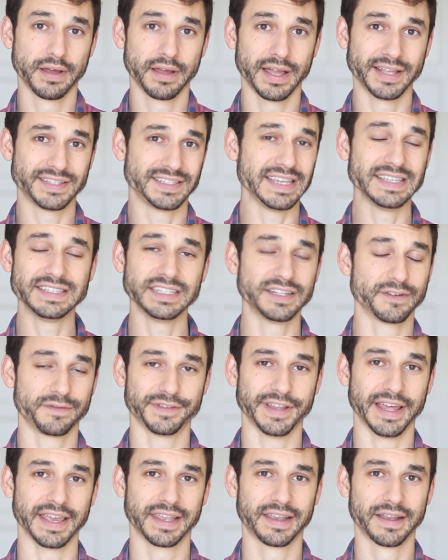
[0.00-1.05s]
It's easy to
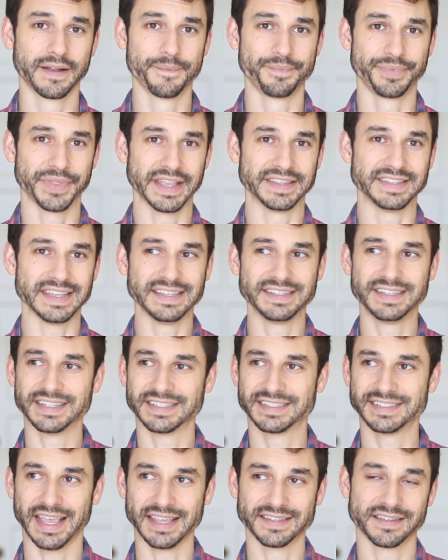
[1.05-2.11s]
flake. It's easy to
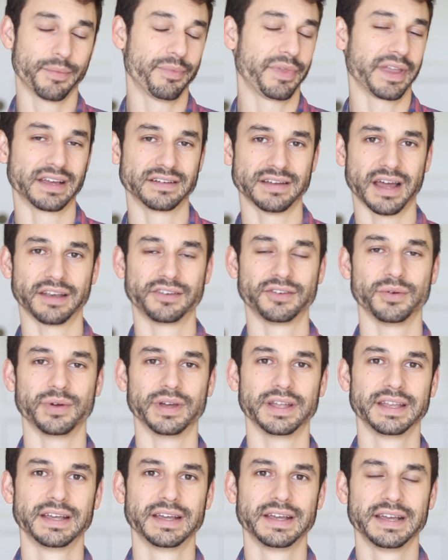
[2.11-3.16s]
say something and not do it.